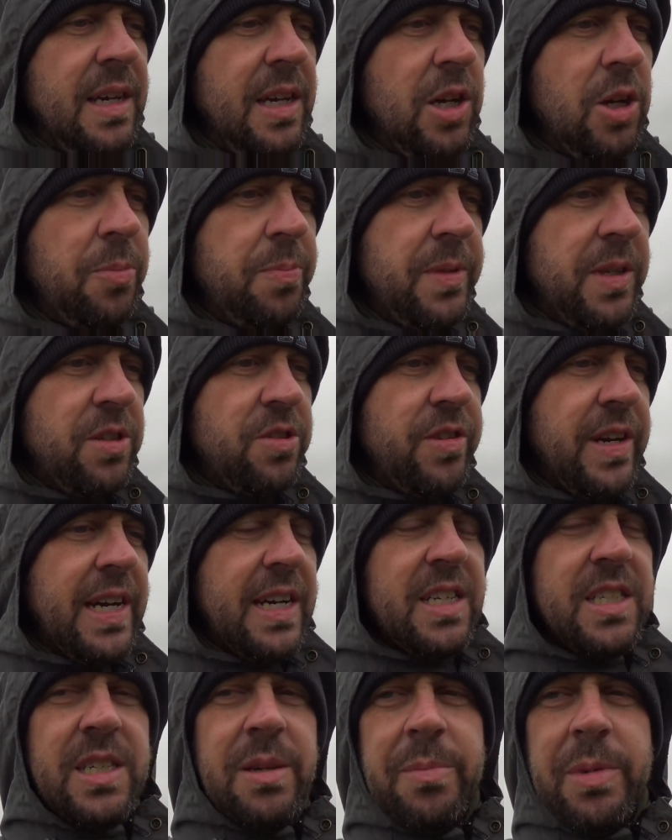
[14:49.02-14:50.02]
helped
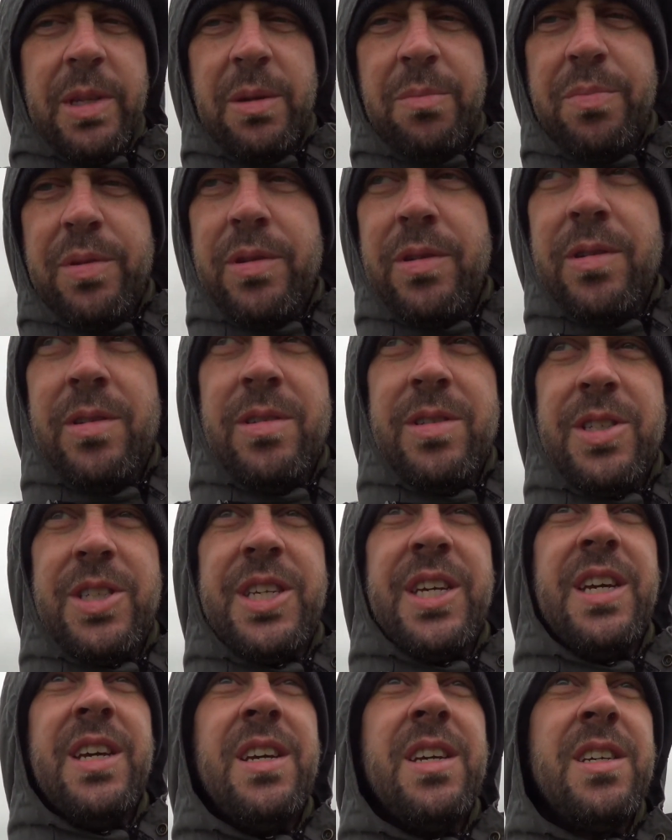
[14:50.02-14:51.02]
attract some of the
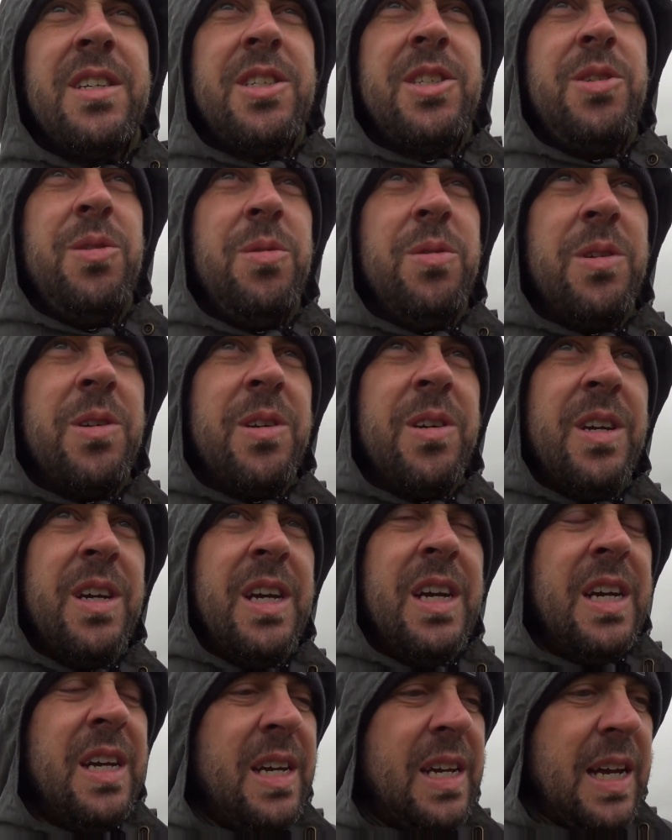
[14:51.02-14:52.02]
birds sooner,
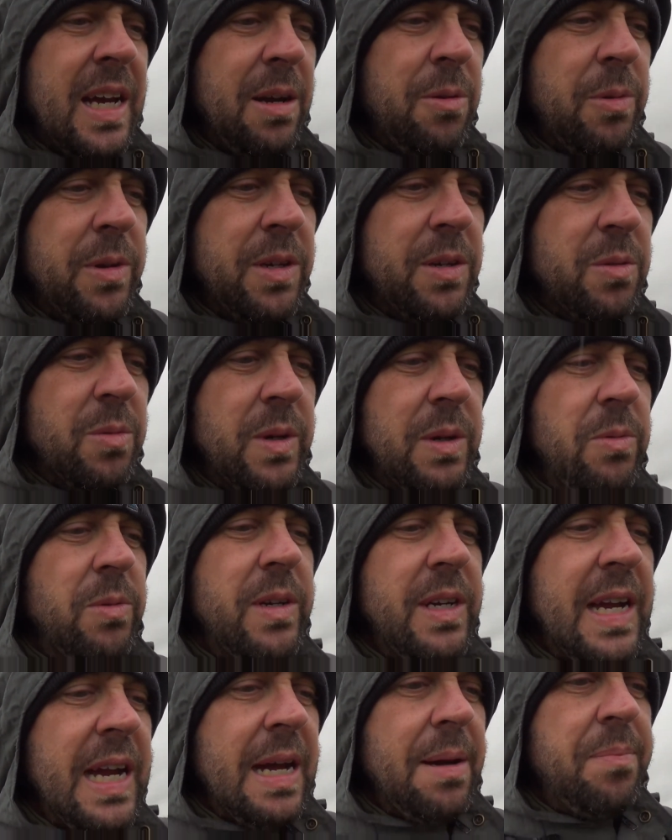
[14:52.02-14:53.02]
I wonder what
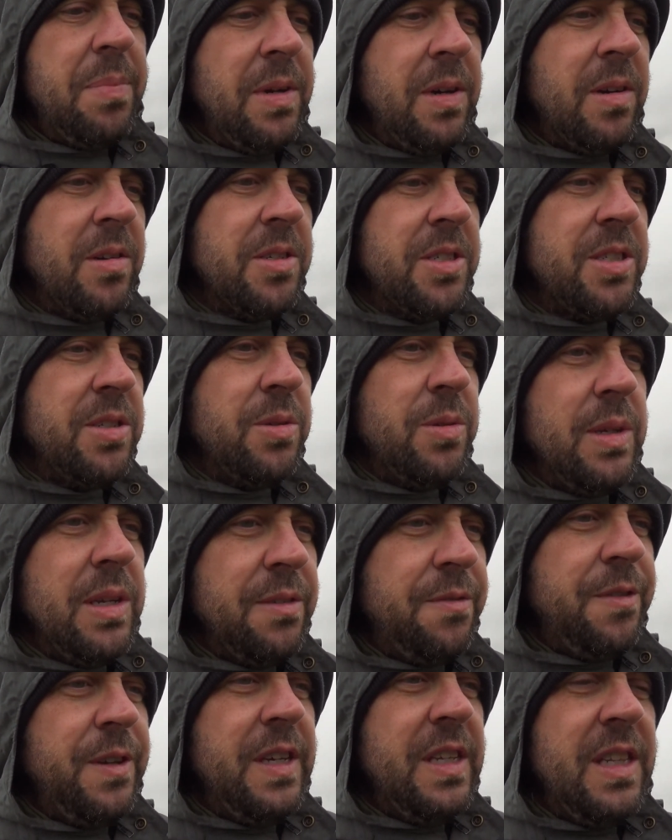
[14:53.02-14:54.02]
would happen also
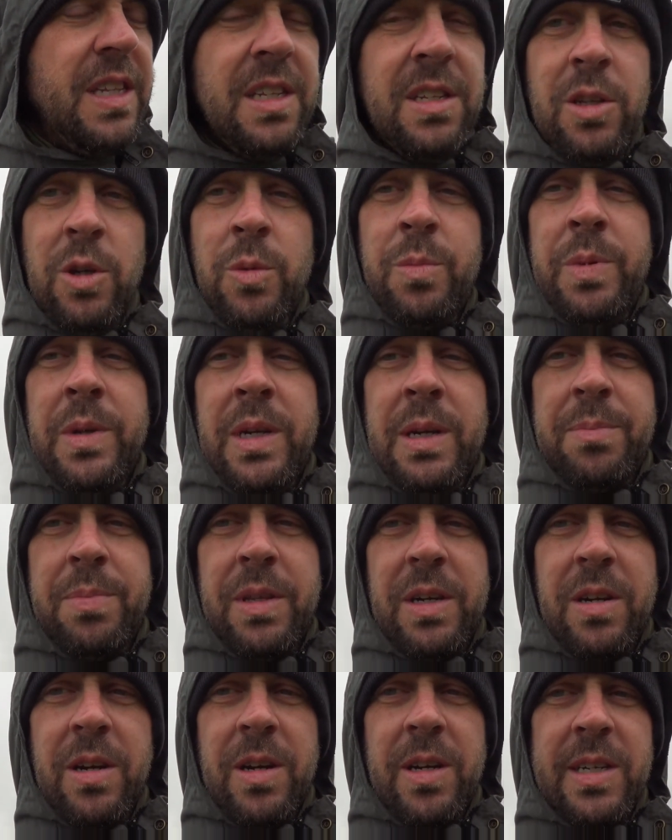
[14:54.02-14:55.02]
if he didn't open
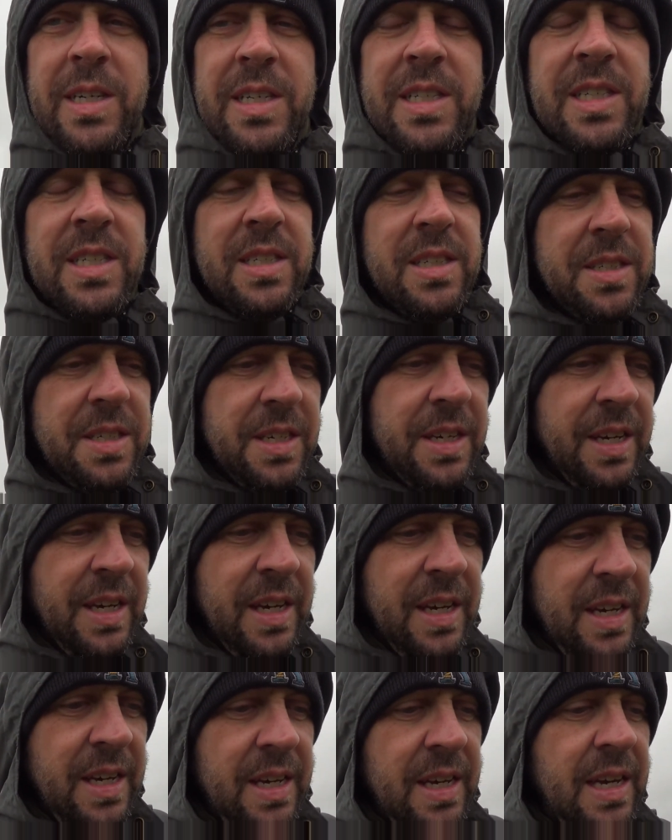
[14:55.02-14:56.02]
up the carcasses.
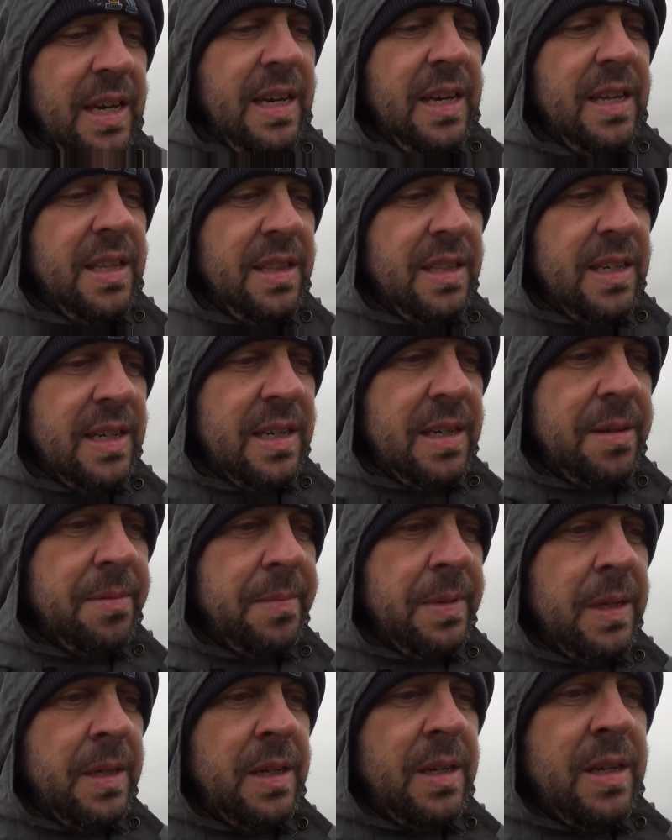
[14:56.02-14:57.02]
And
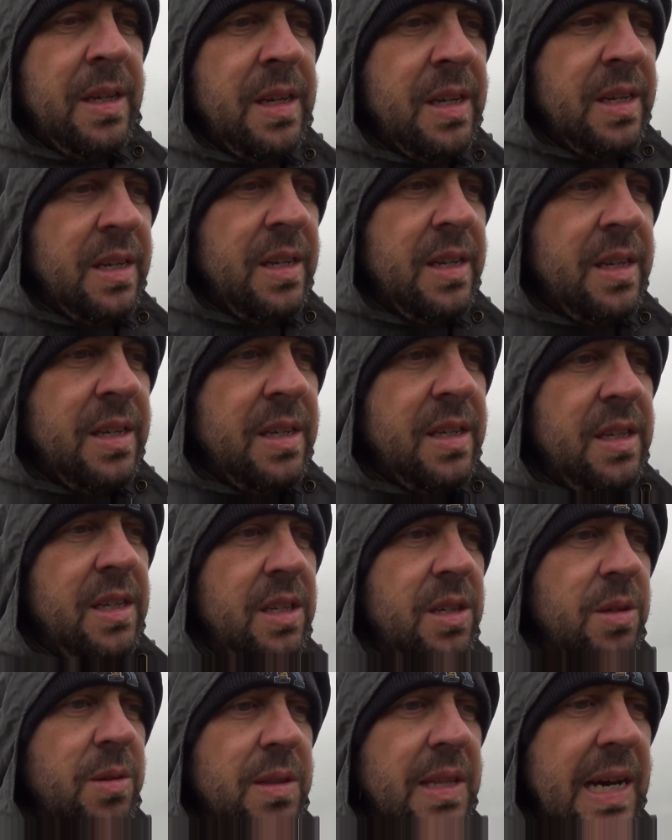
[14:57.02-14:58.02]

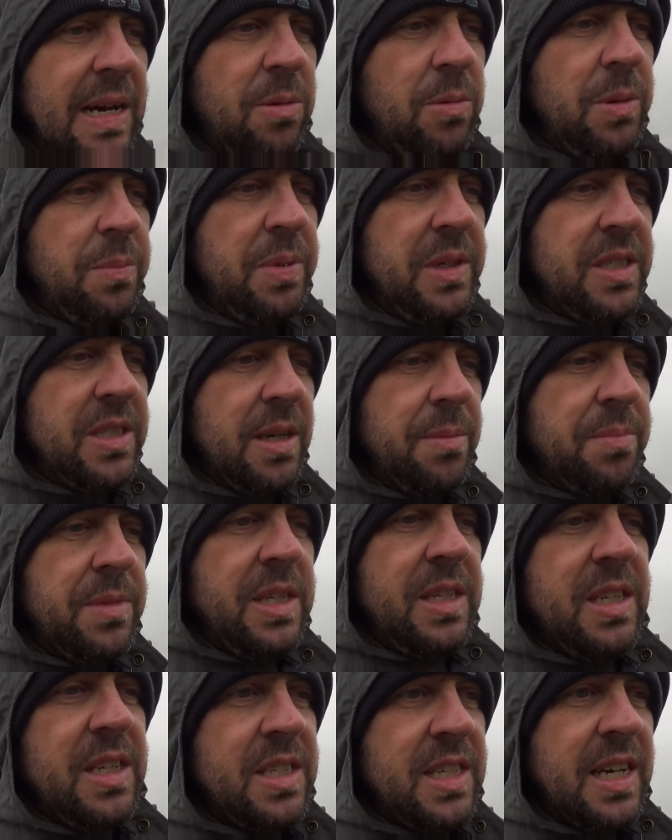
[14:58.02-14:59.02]
you know, that would be
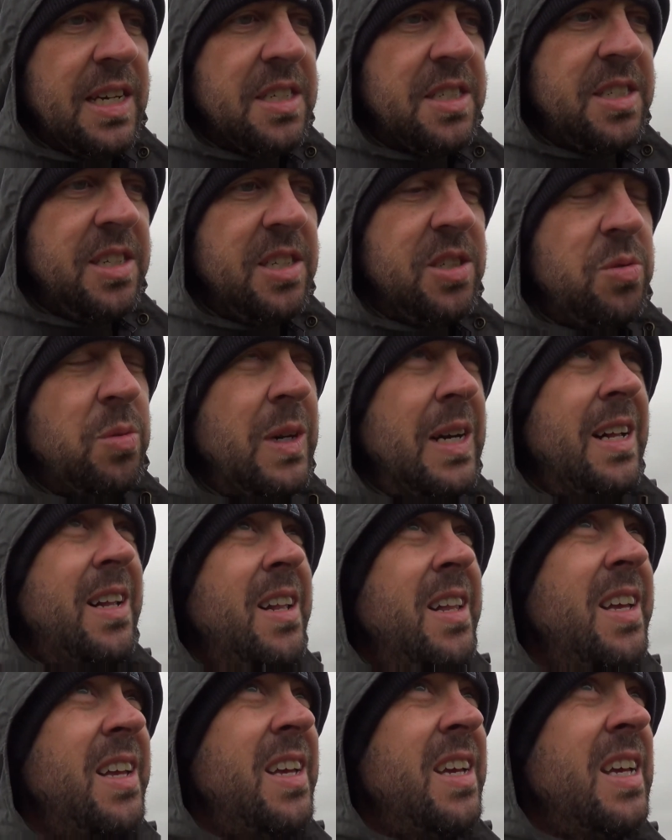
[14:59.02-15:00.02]
something to test as
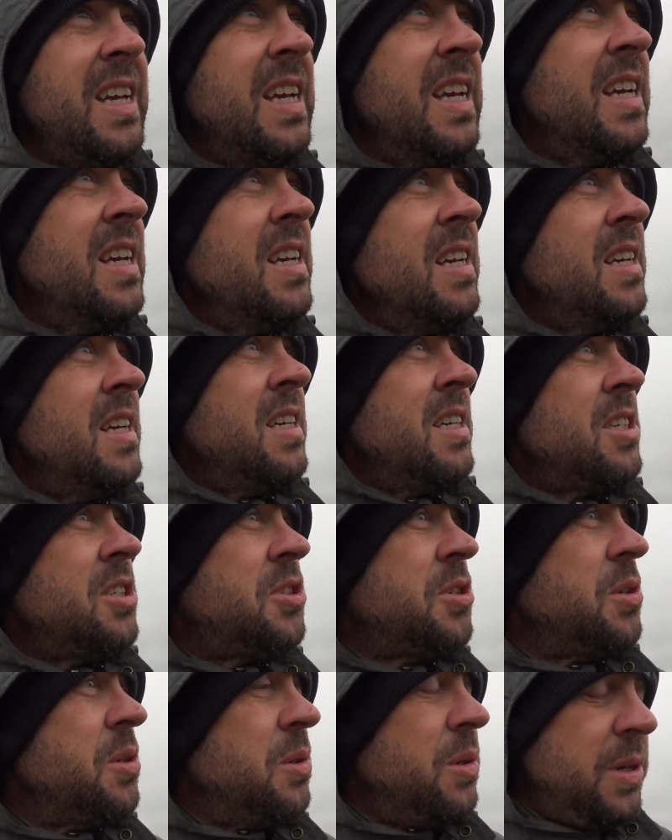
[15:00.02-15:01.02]
well.
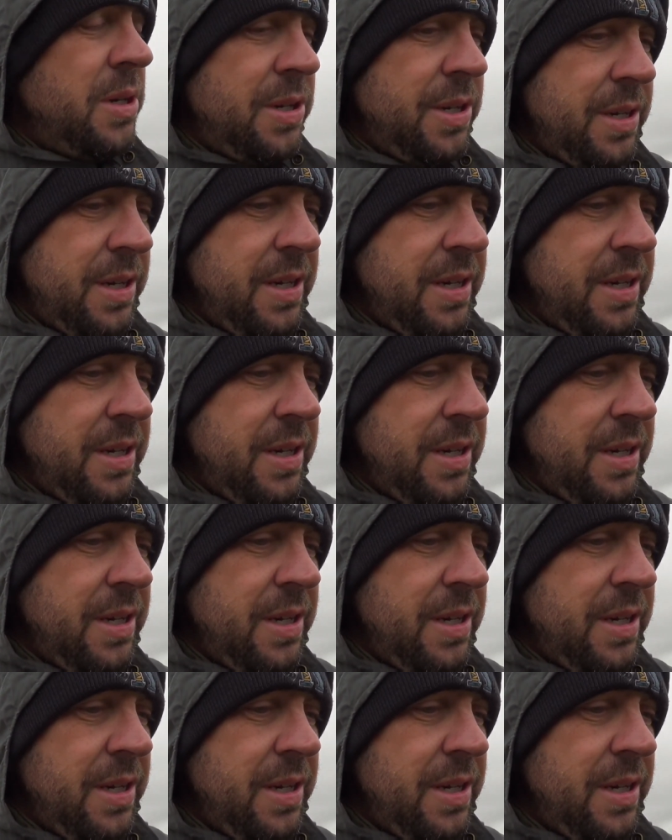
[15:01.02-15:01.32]
So